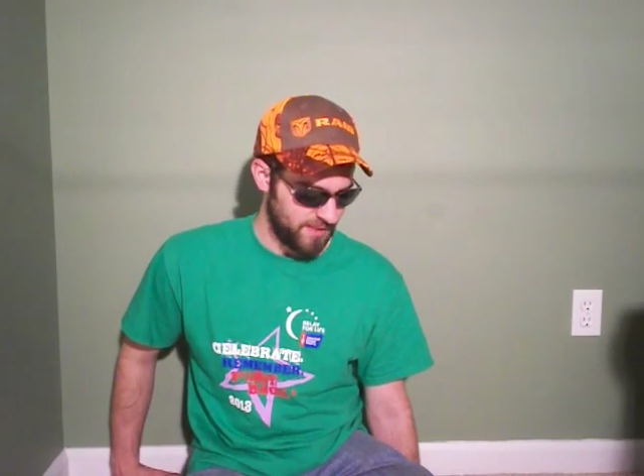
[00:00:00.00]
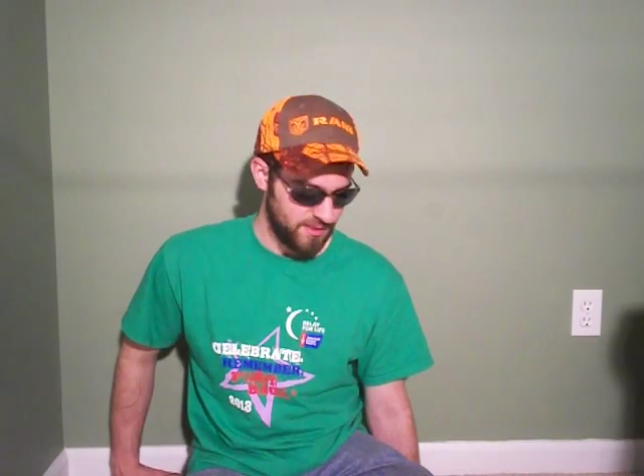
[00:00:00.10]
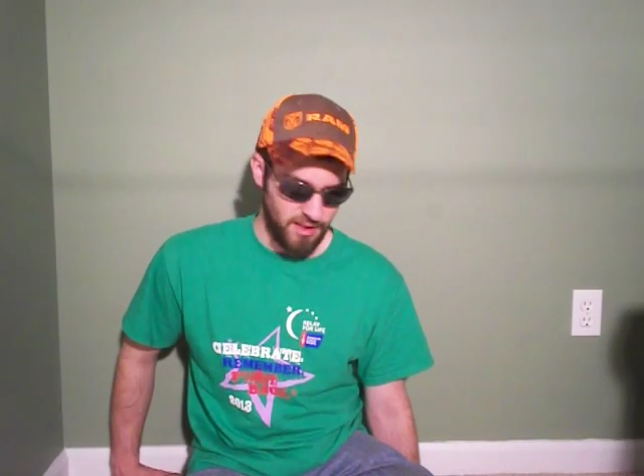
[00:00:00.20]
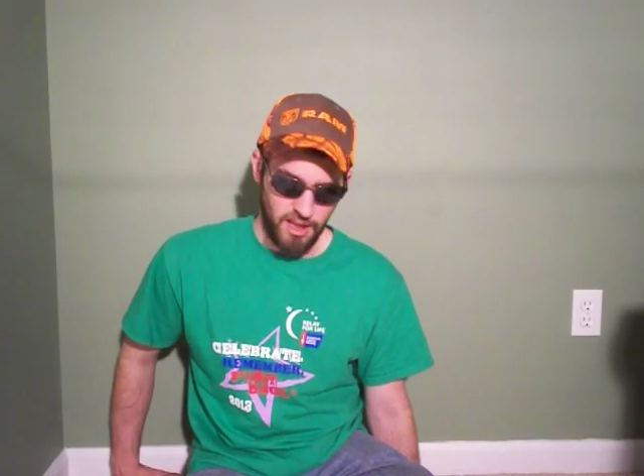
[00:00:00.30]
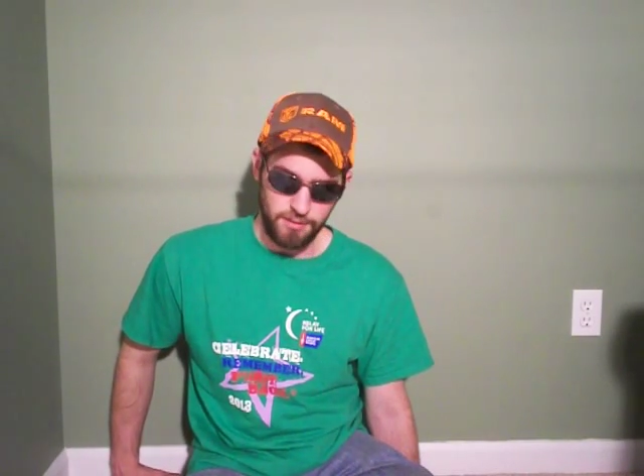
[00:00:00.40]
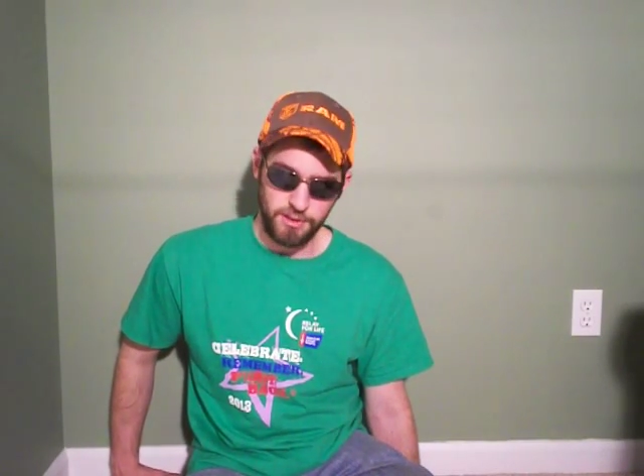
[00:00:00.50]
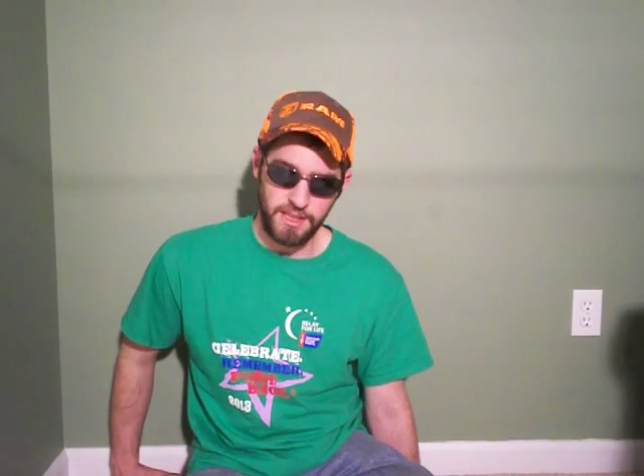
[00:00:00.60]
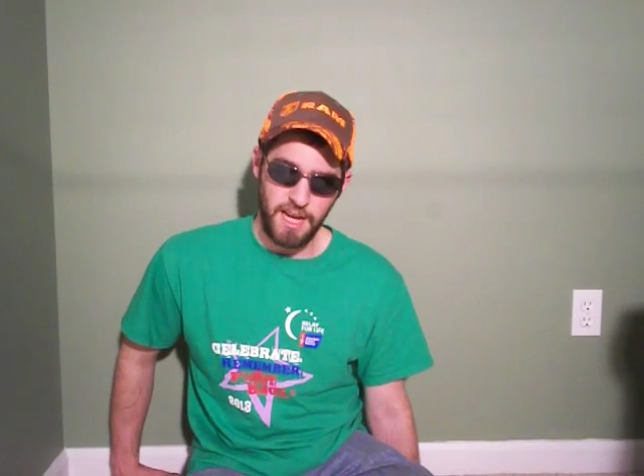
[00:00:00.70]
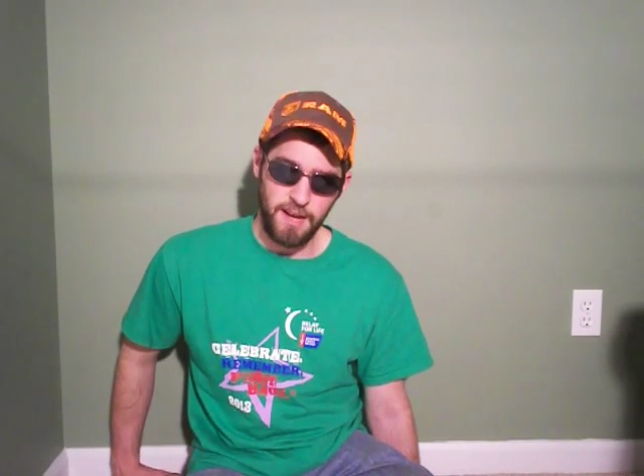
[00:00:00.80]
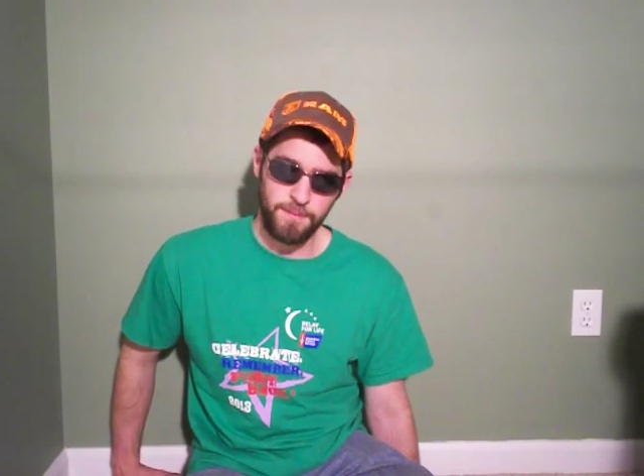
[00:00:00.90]
that's all I
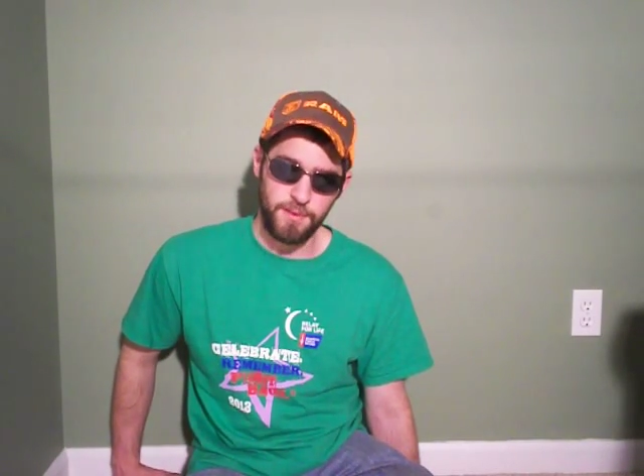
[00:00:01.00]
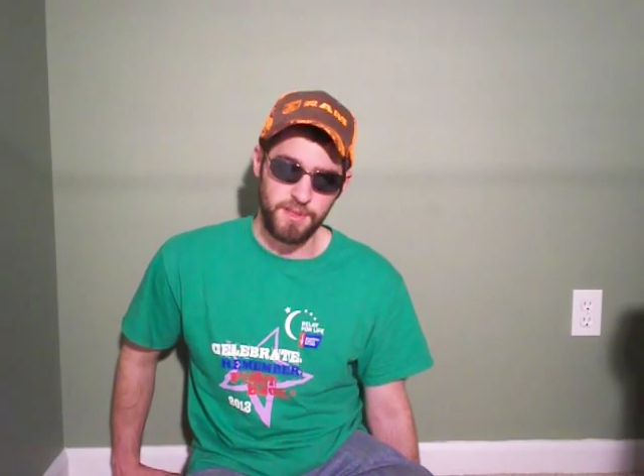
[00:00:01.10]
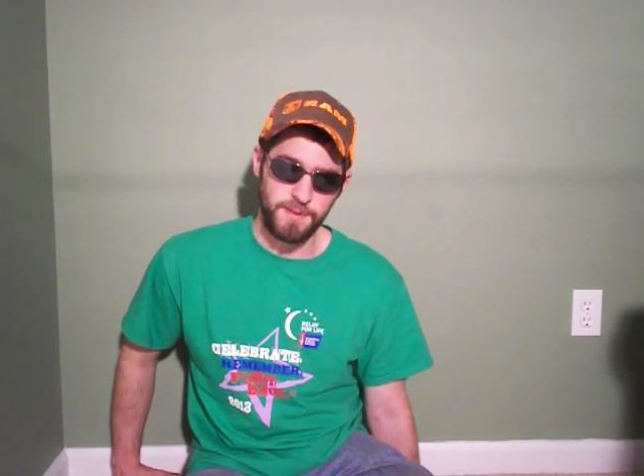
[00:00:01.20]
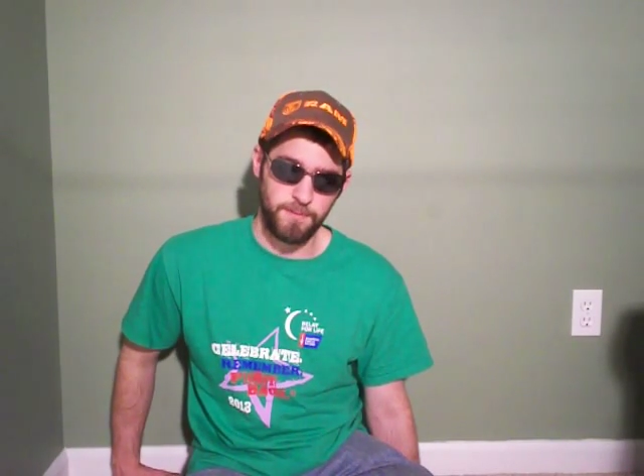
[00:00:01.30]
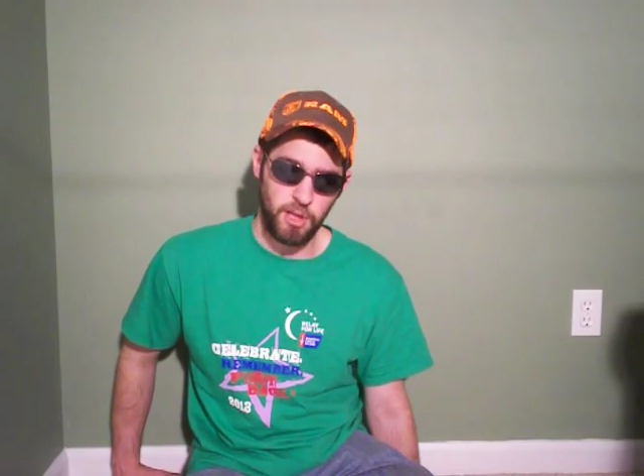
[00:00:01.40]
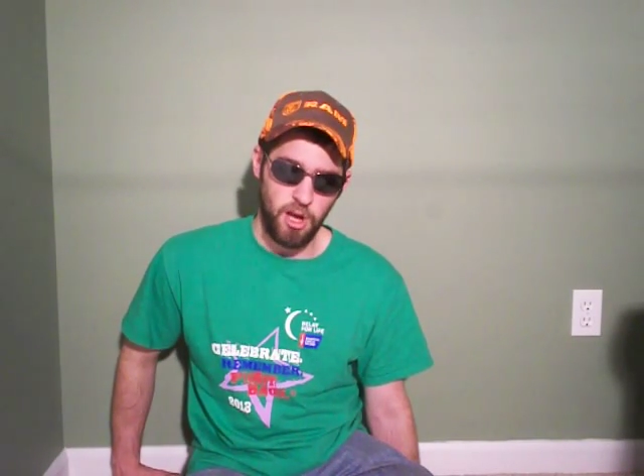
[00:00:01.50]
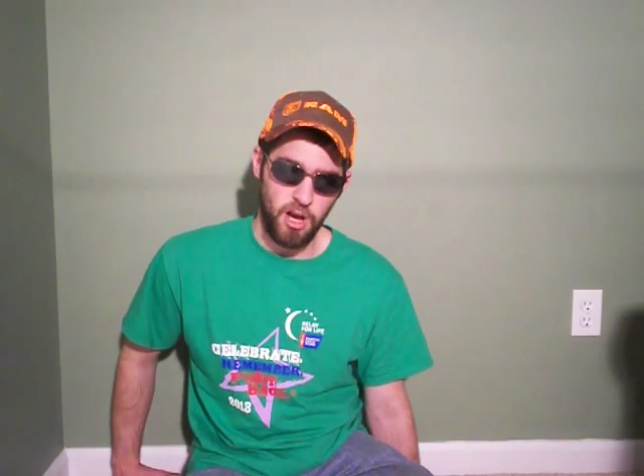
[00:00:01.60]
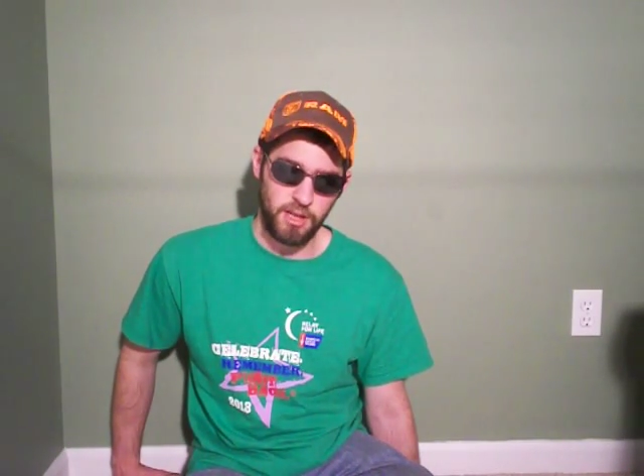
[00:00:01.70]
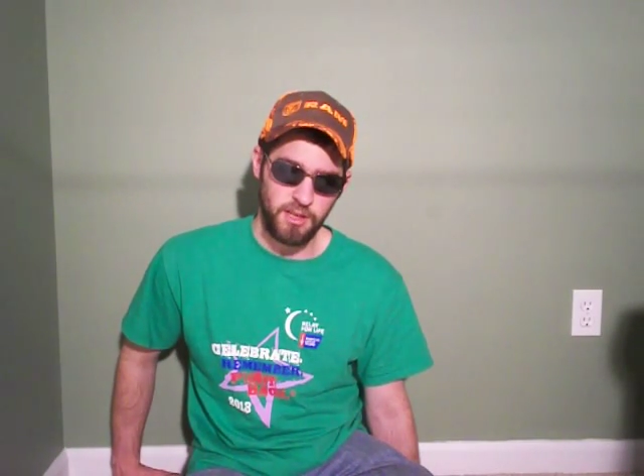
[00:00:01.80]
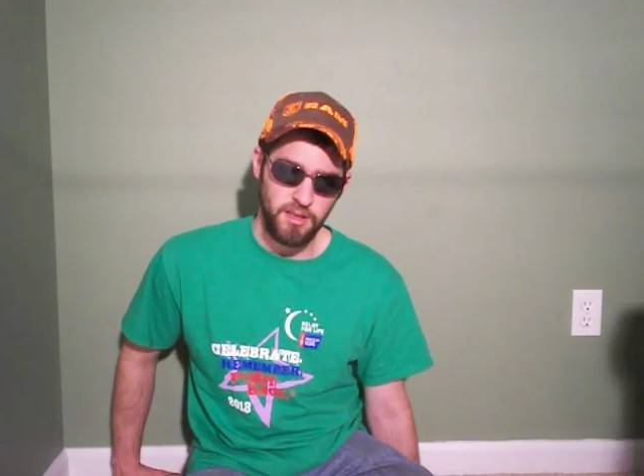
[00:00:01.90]
really have for this
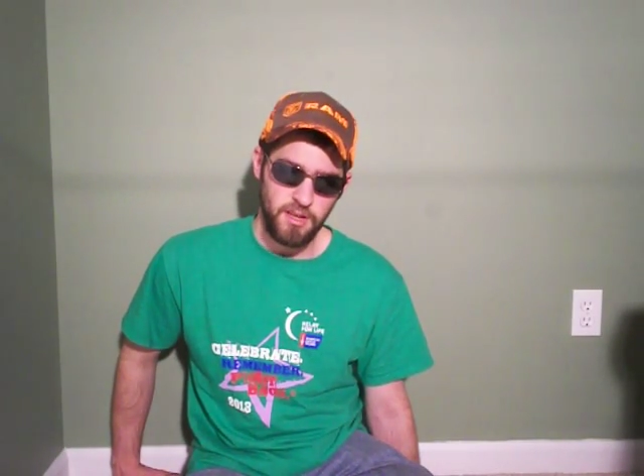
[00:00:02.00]
vlog.